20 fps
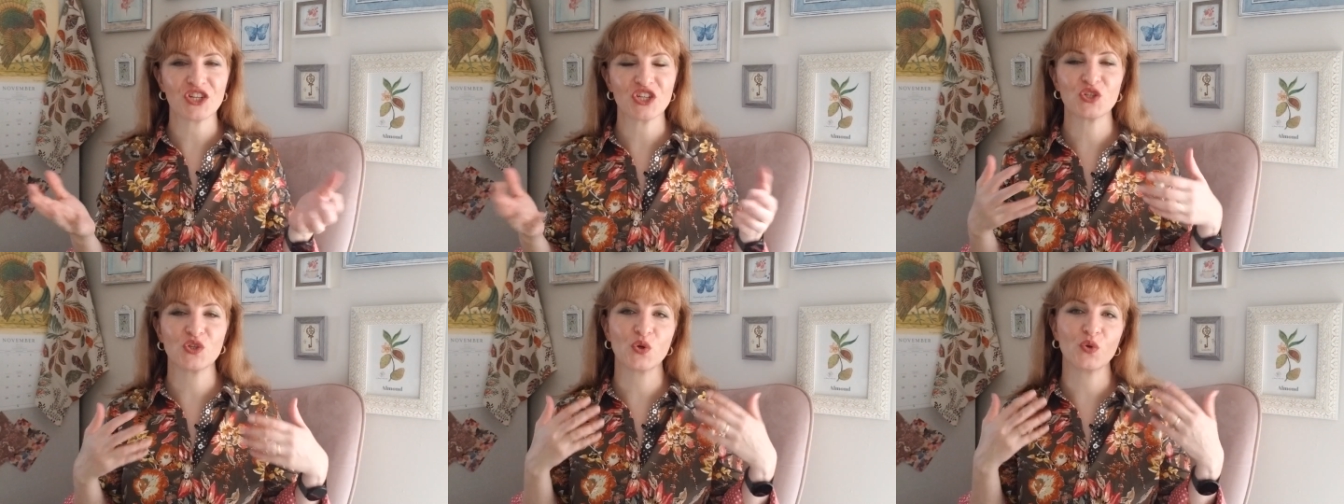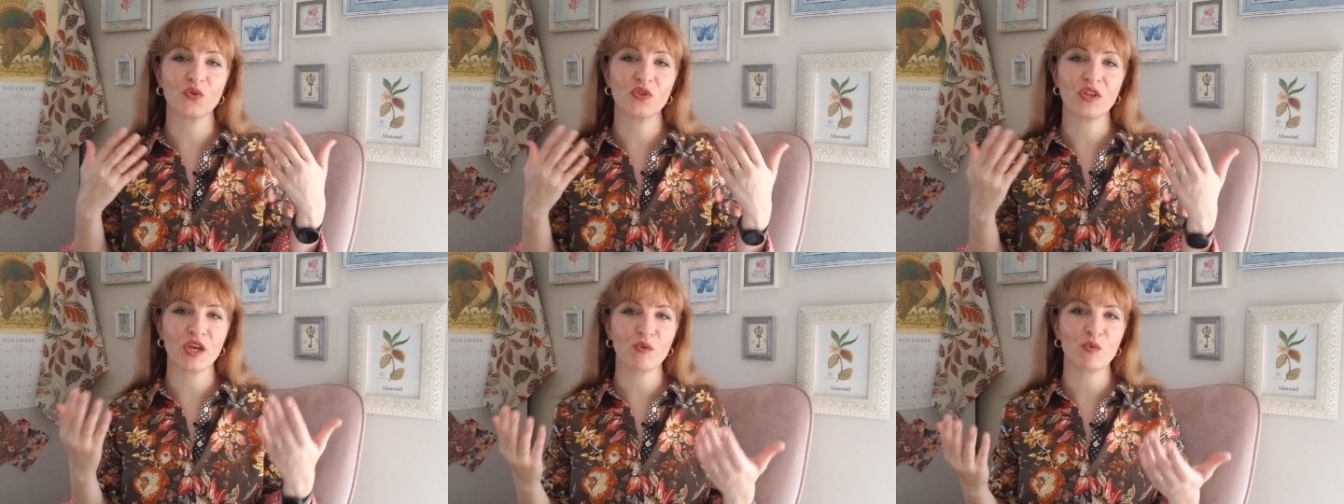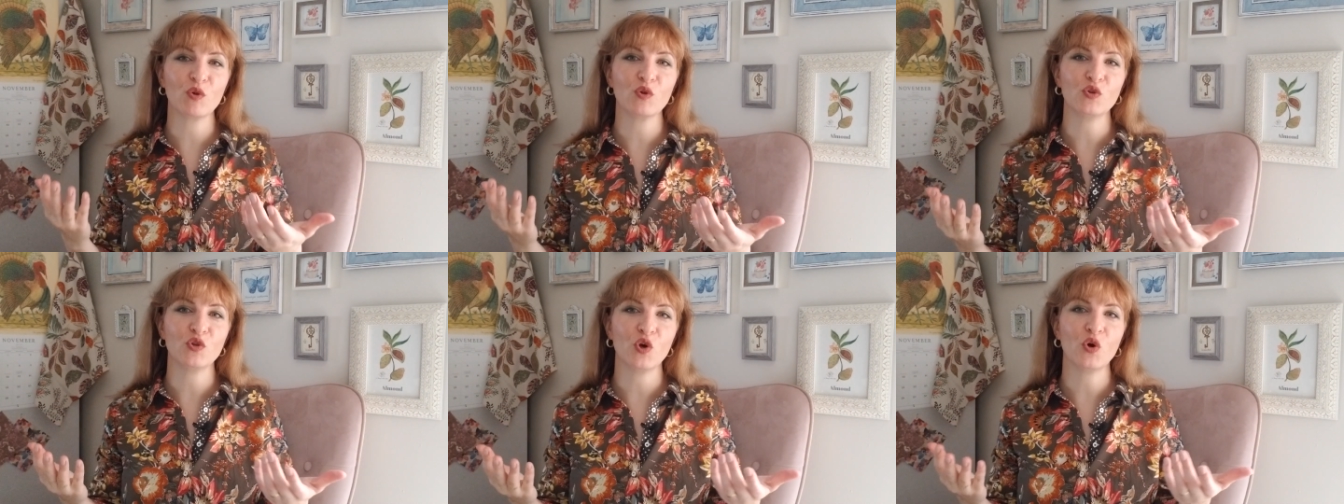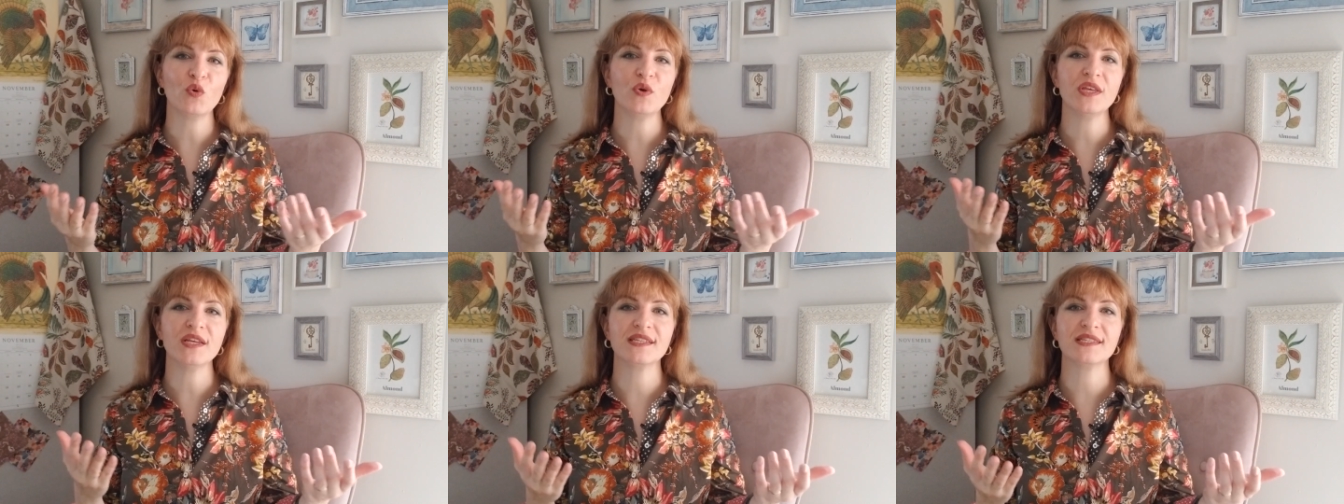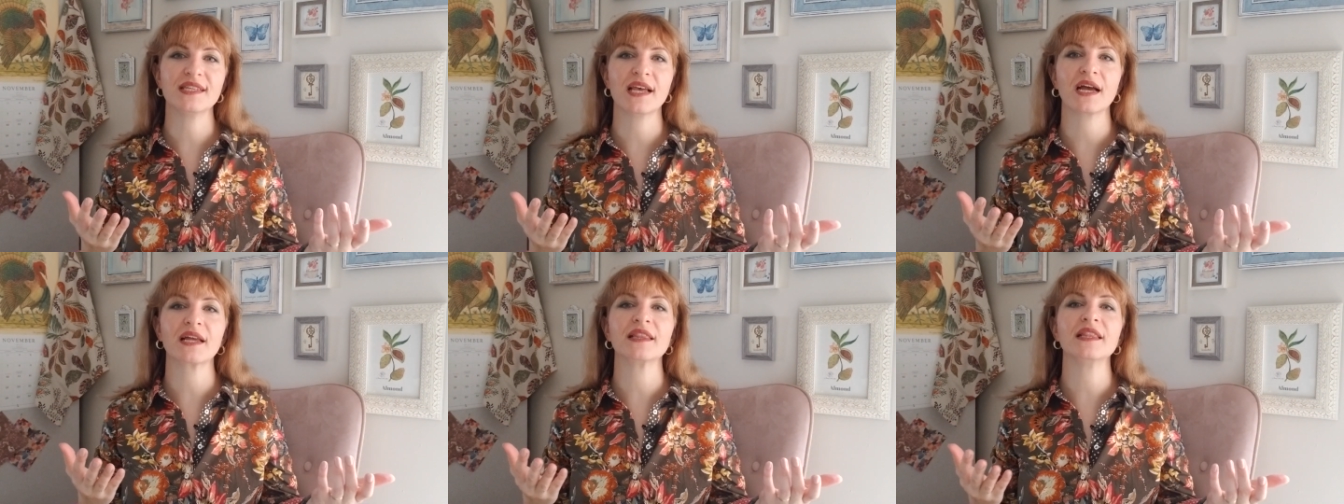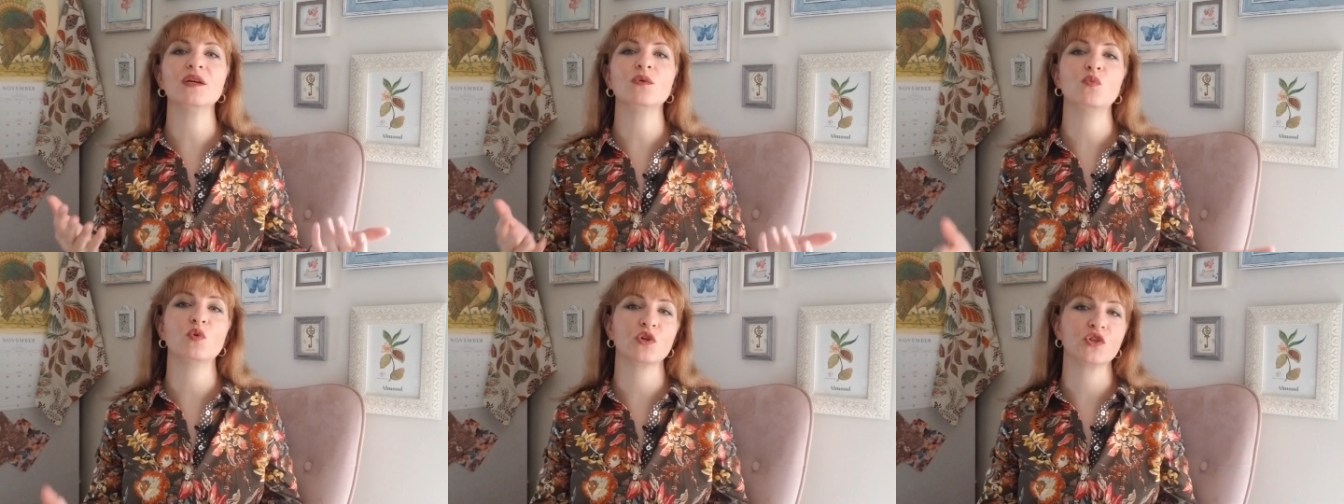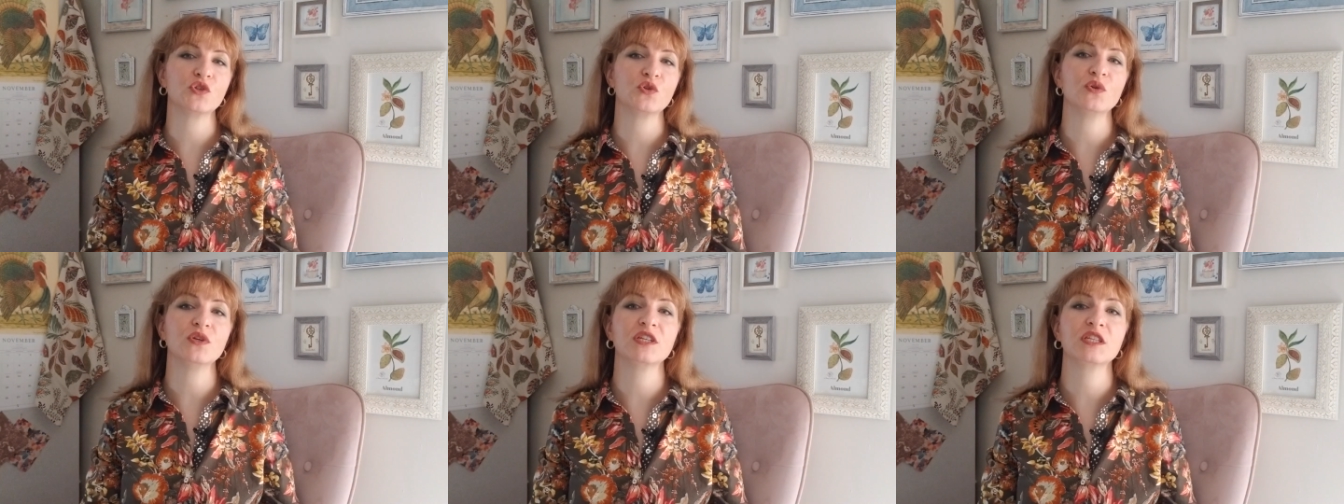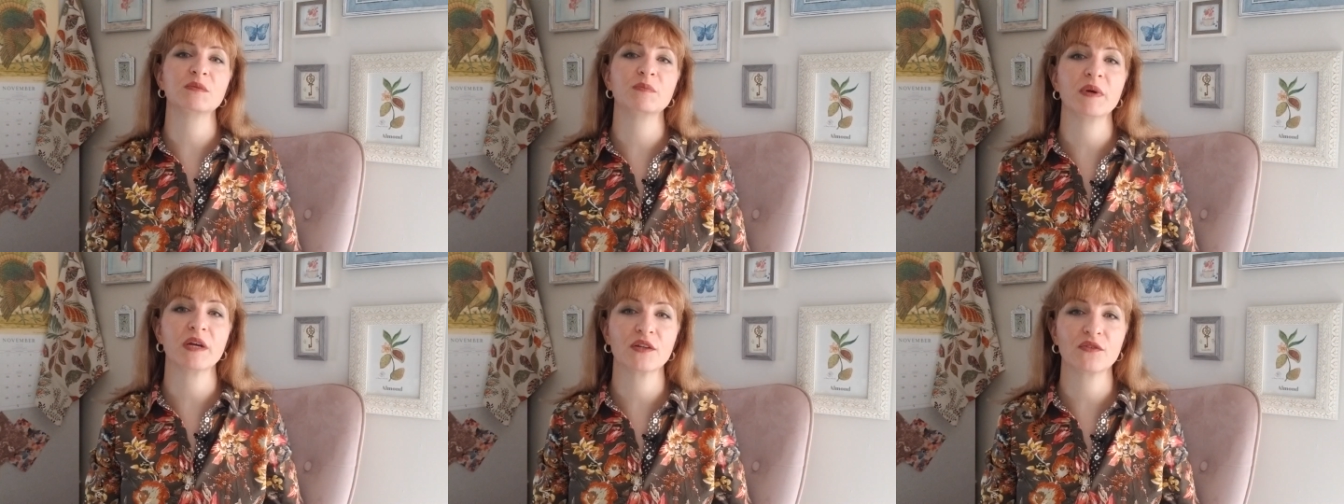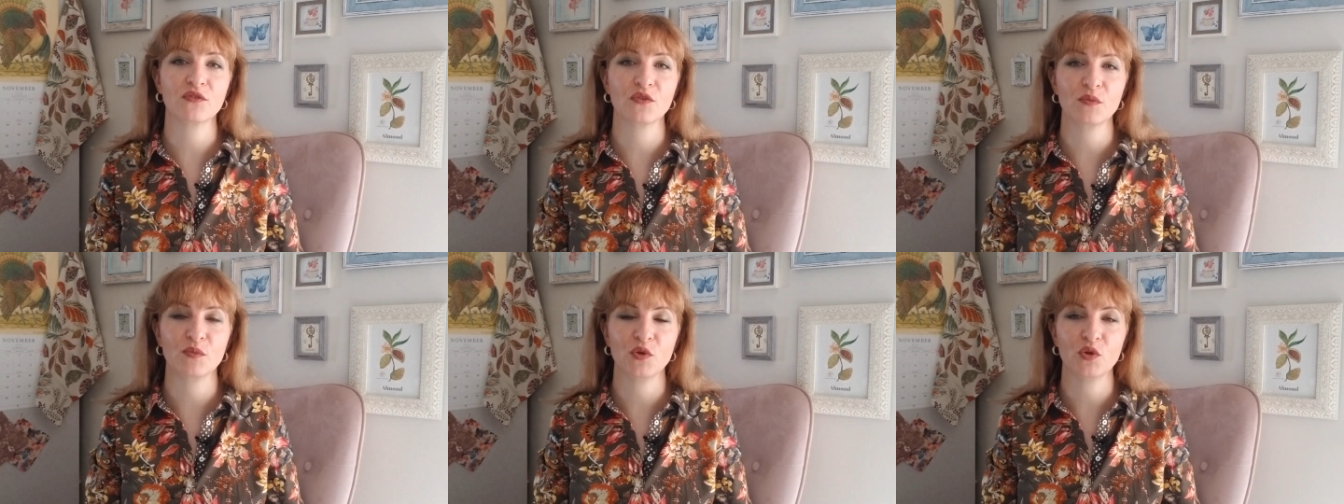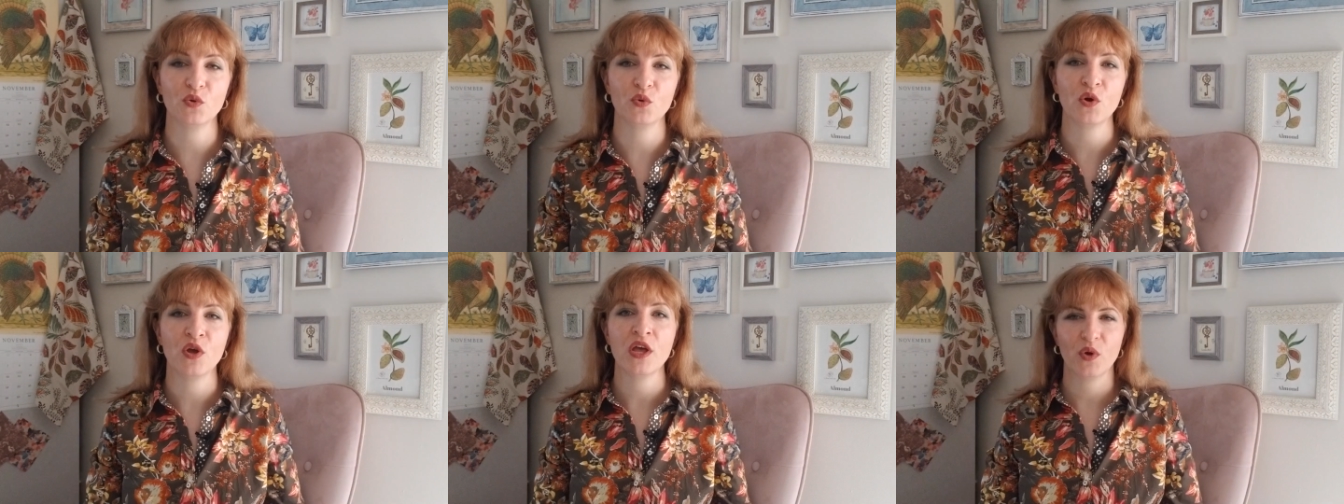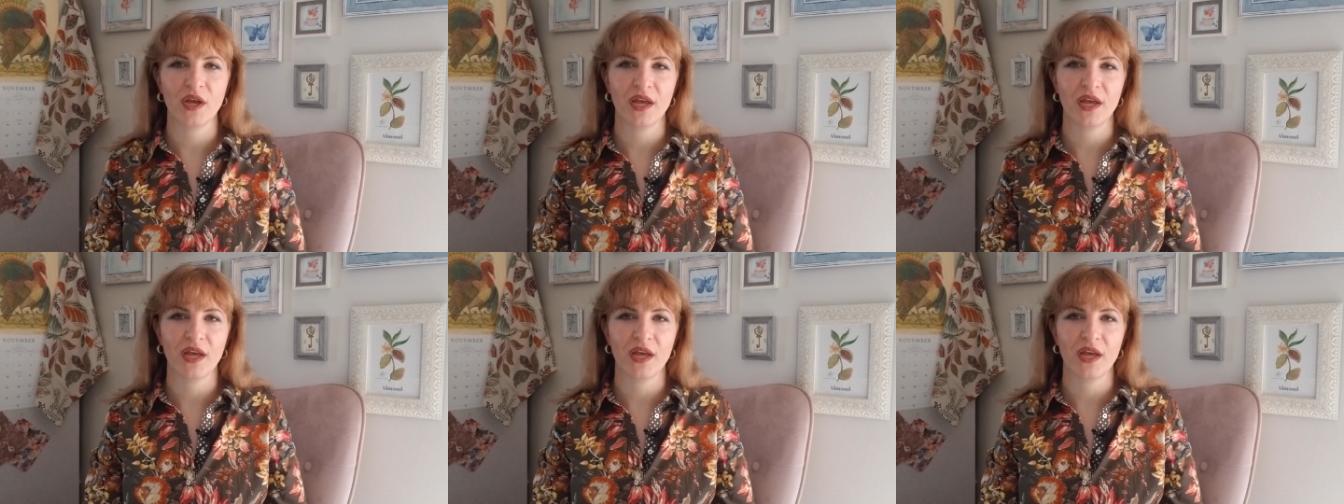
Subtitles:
so they will know exactly what to expect from you